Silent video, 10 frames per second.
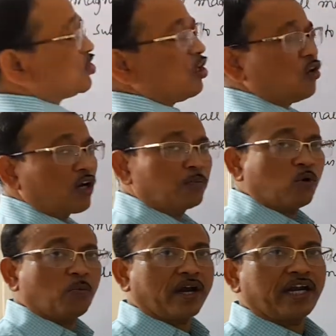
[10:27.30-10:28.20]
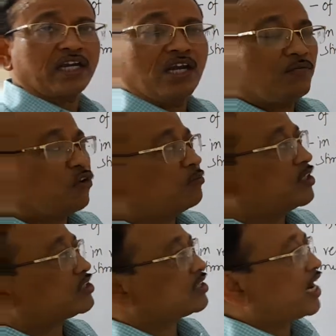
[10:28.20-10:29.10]
will not propagate from the
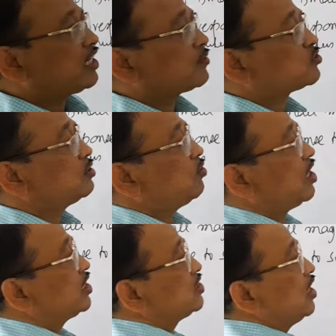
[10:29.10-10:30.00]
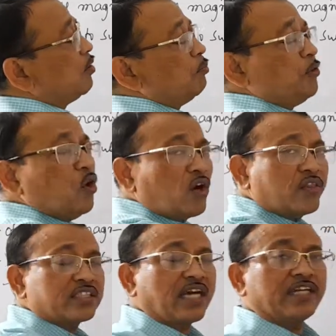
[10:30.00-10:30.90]
site of stimulus beyond
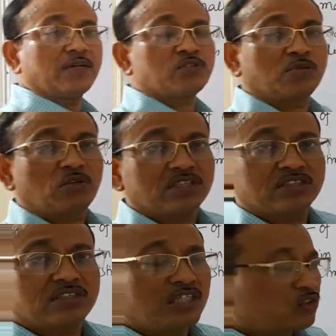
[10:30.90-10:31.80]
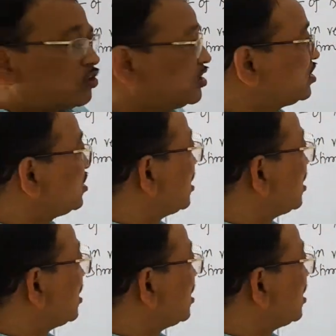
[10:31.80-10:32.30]
the site of stimulus. So this is